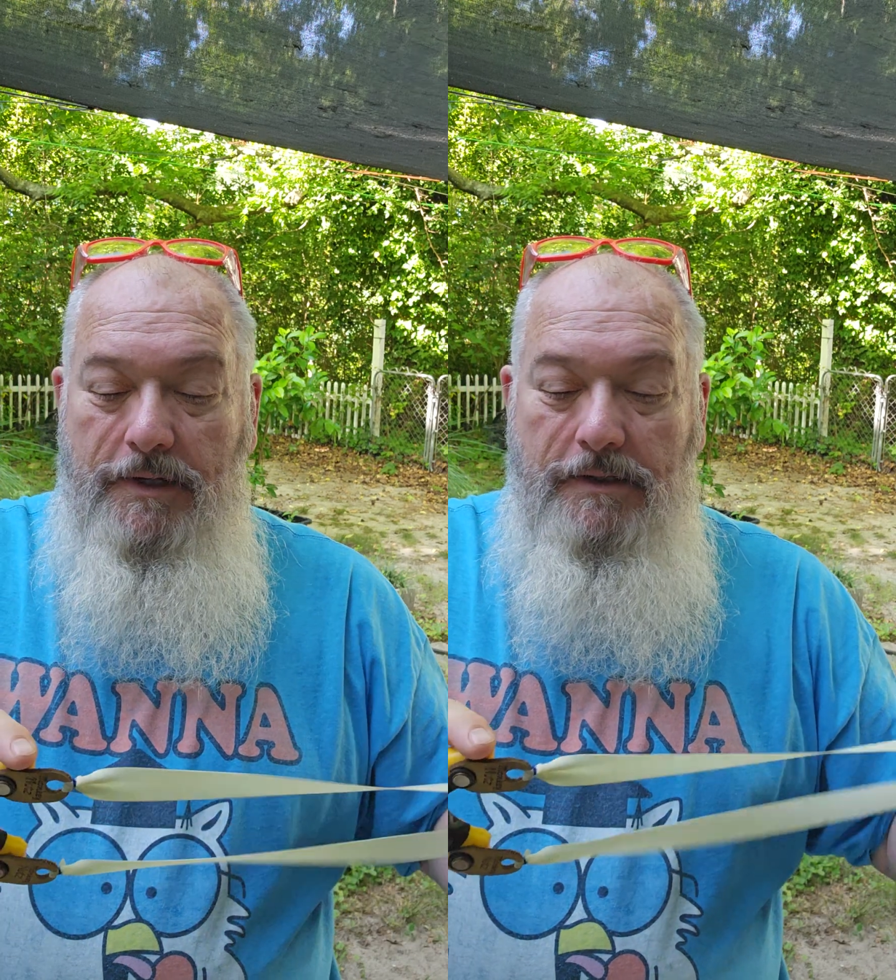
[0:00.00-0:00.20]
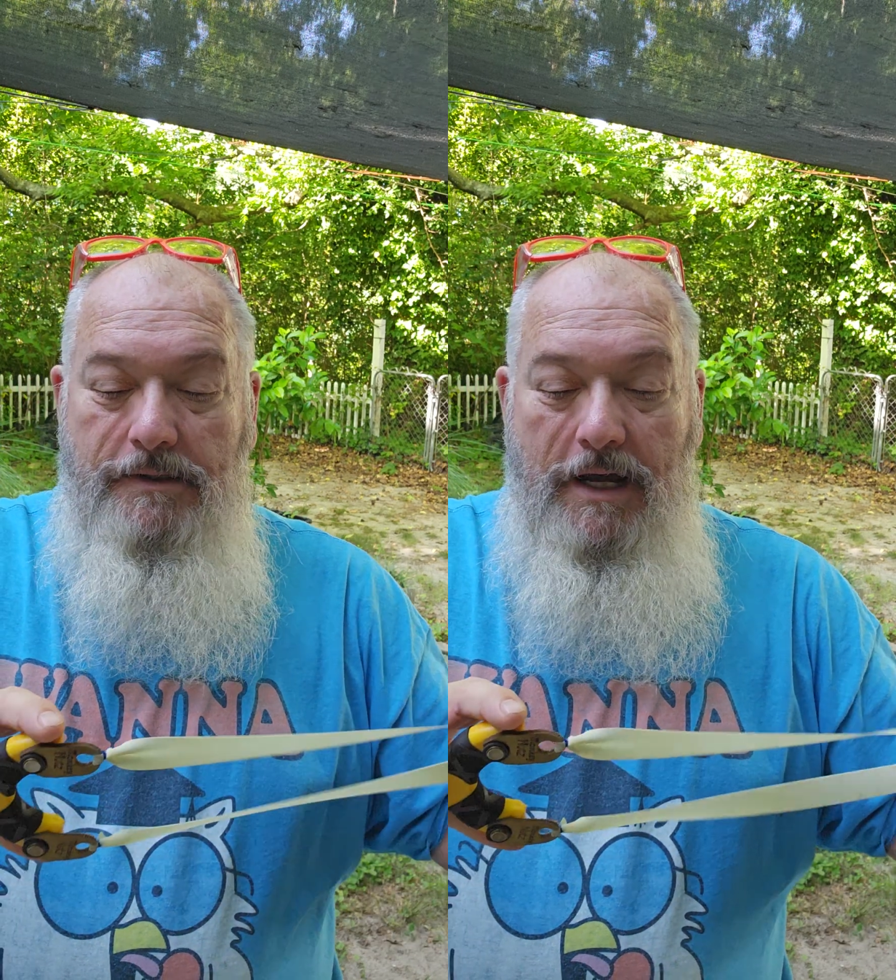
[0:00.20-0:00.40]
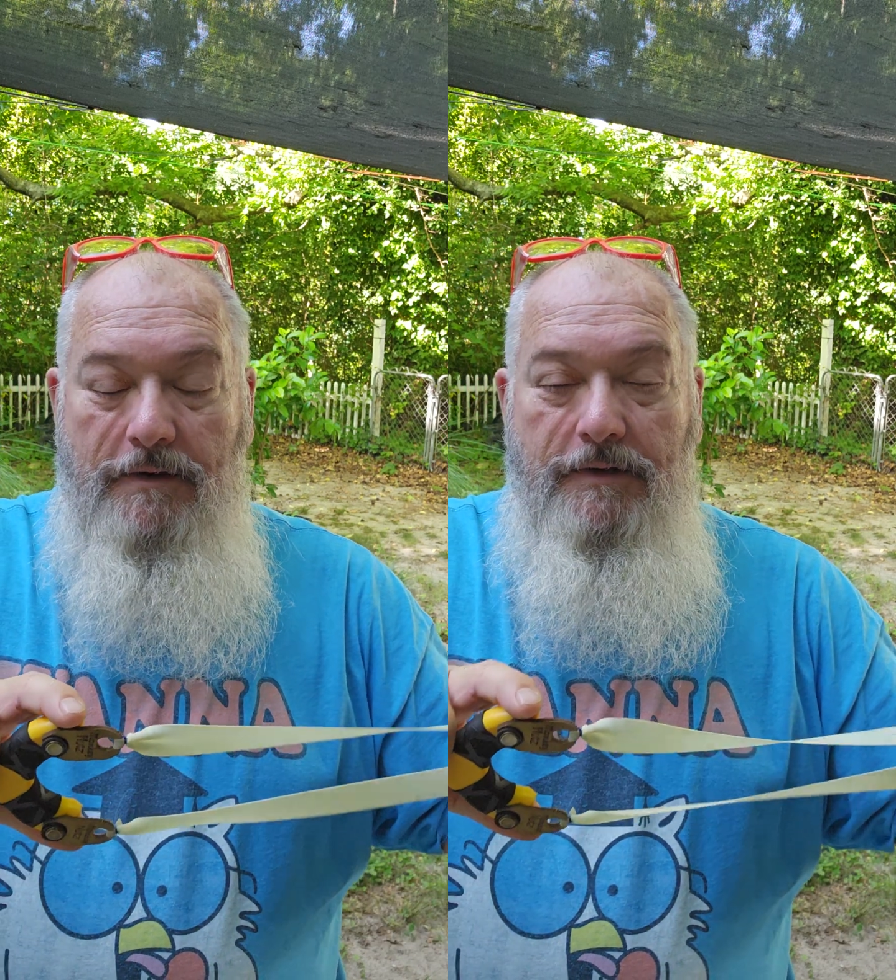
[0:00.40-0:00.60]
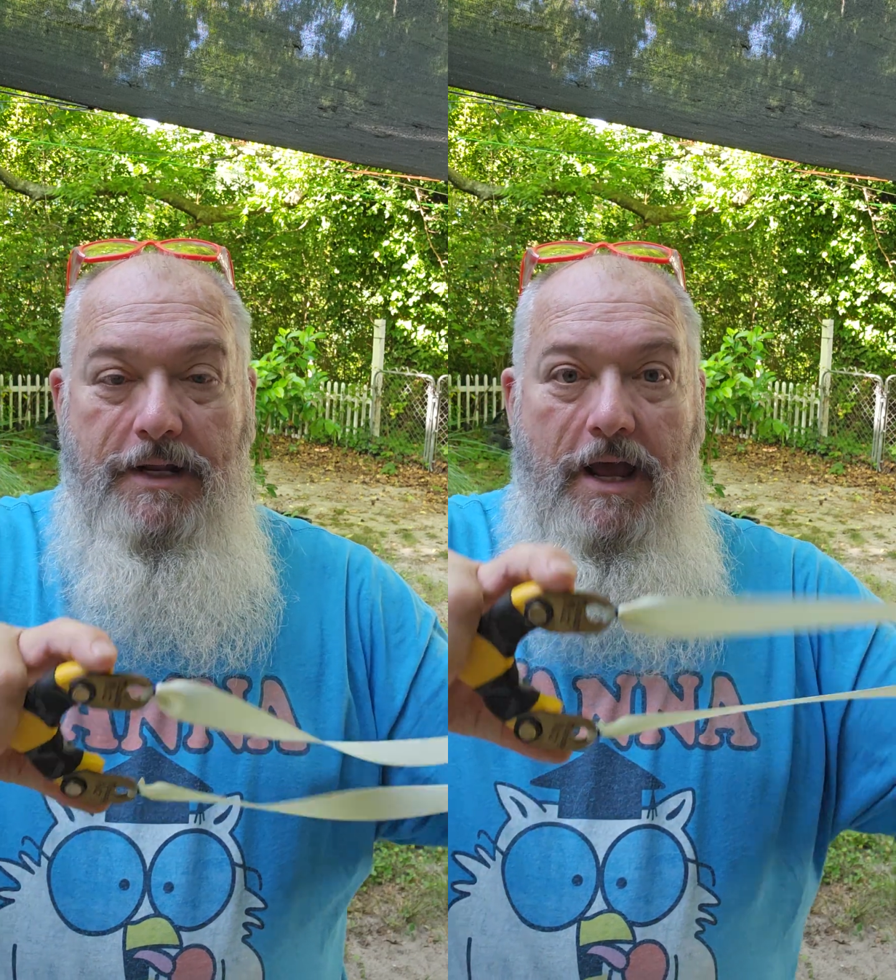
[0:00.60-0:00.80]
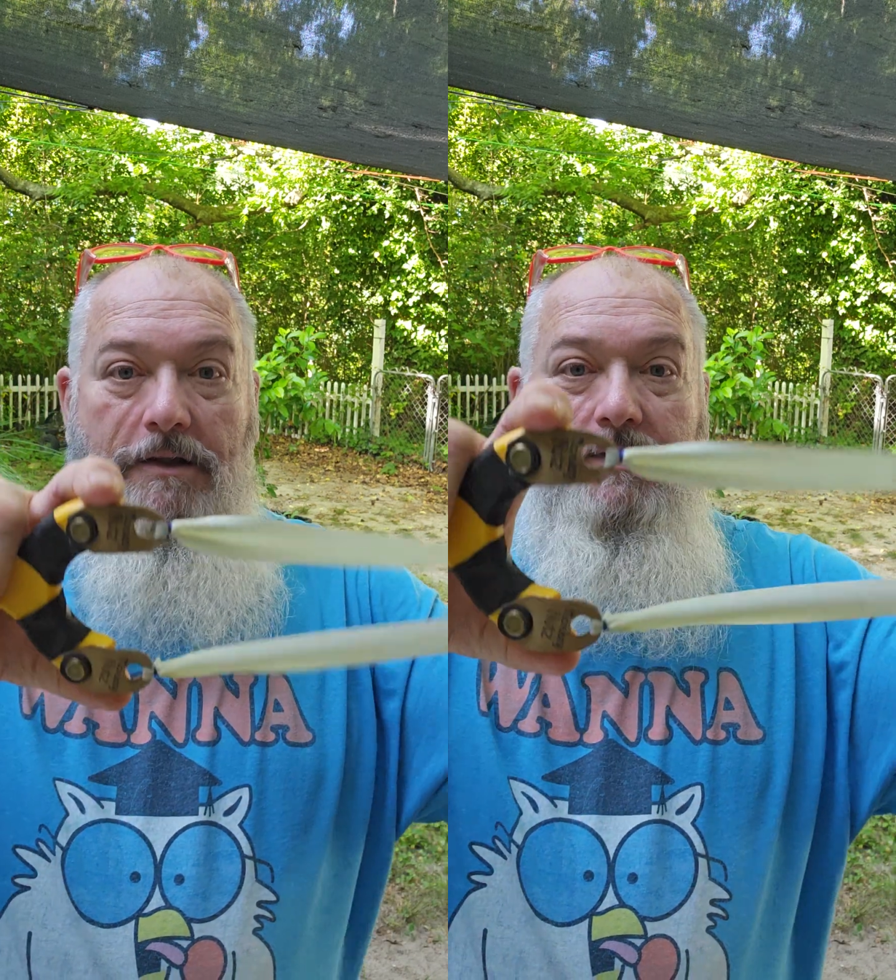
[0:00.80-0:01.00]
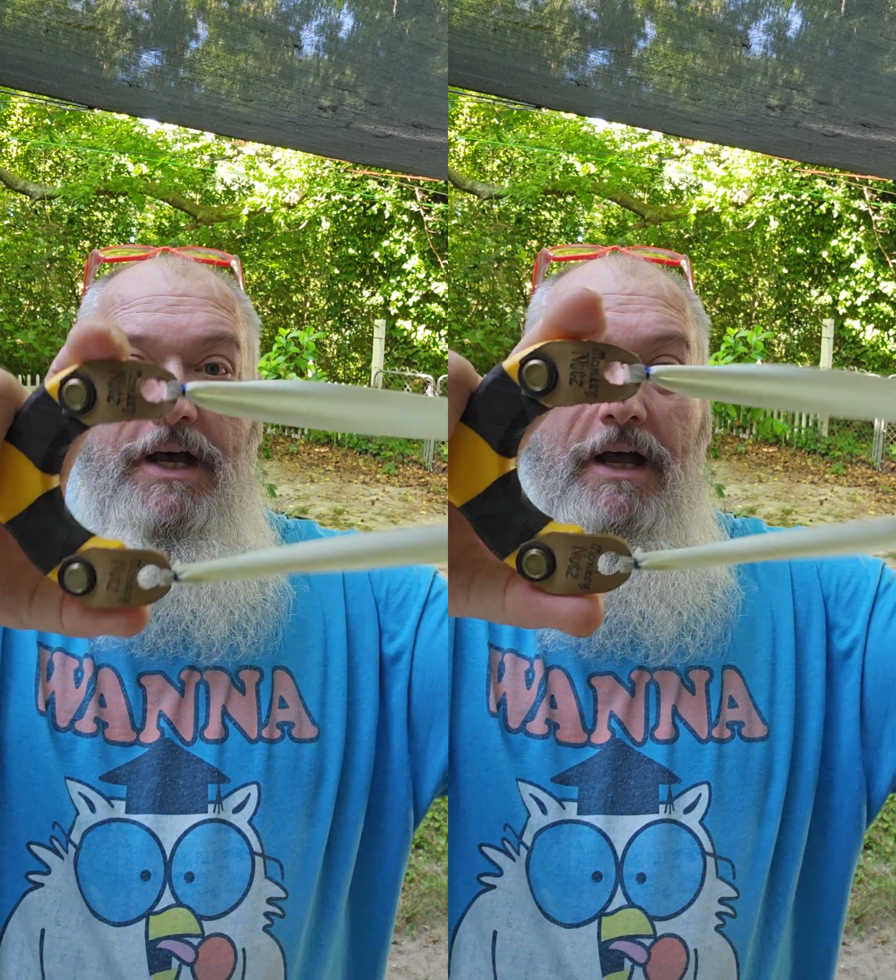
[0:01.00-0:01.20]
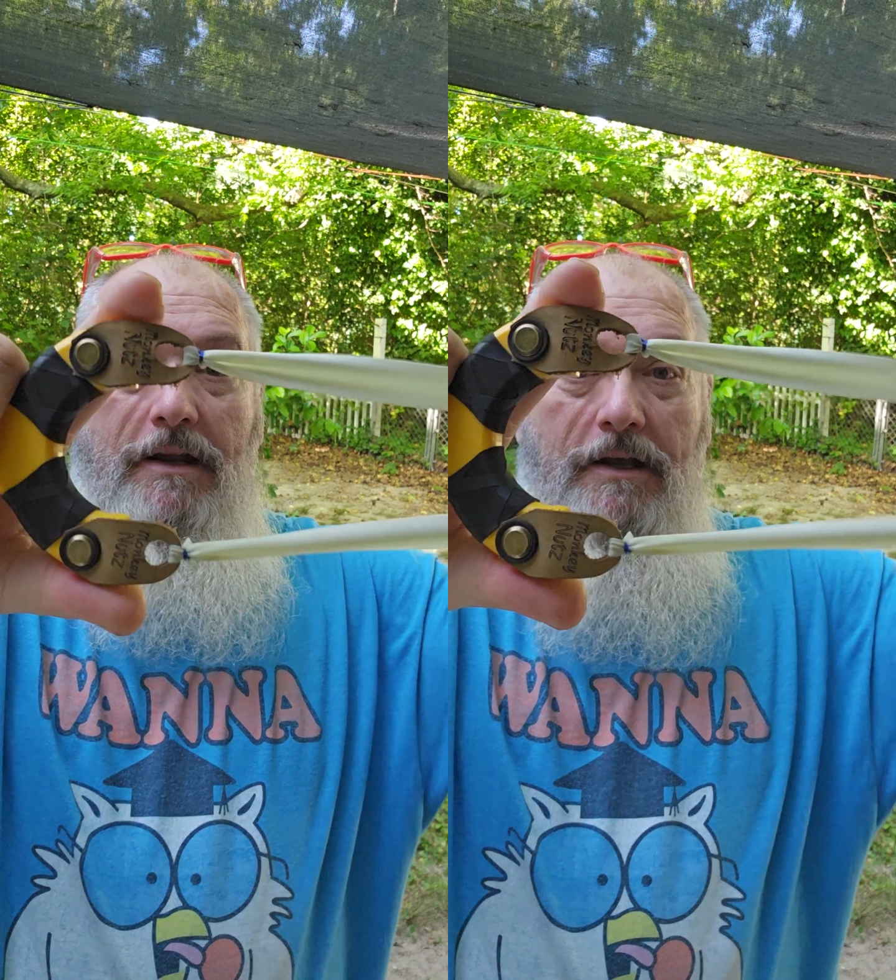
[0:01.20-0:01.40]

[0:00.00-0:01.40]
that's kind of a downside.